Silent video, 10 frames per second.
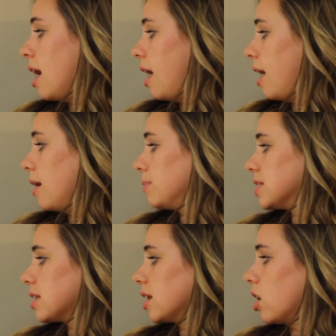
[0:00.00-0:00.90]
The
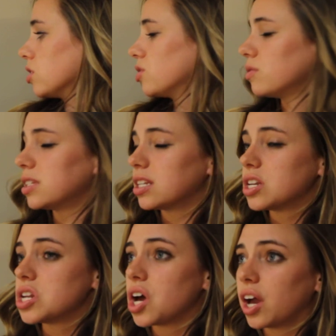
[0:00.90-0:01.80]
study also did
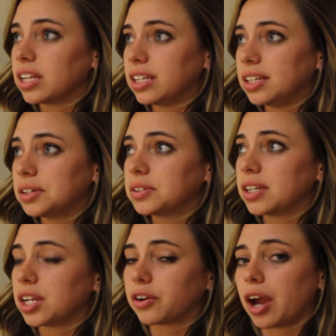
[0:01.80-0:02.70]
not yield
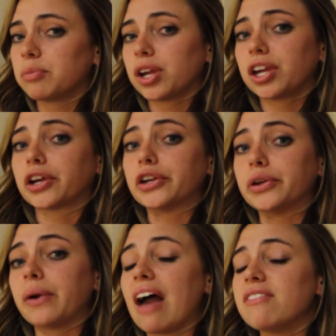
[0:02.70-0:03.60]
any groundbreaking or
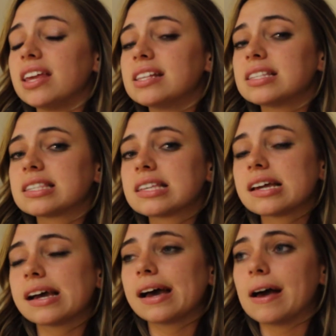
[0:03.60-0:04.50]
new evidence
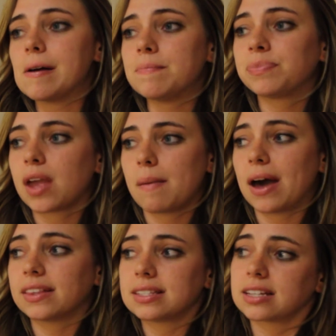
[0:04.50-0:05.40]

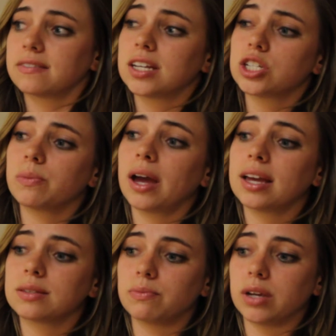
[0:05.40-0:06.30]
about the selective attention
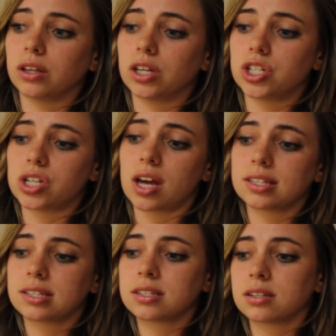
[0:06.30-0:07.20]
bias, merely
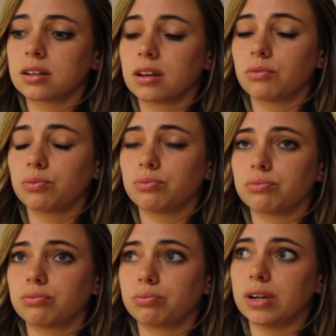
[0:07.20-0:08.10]
just
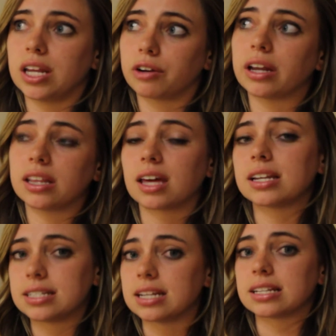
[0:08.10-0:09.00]
reiterated that
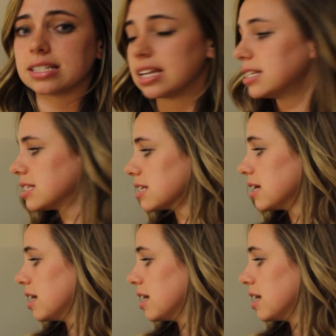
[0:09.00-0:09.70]
it did exist.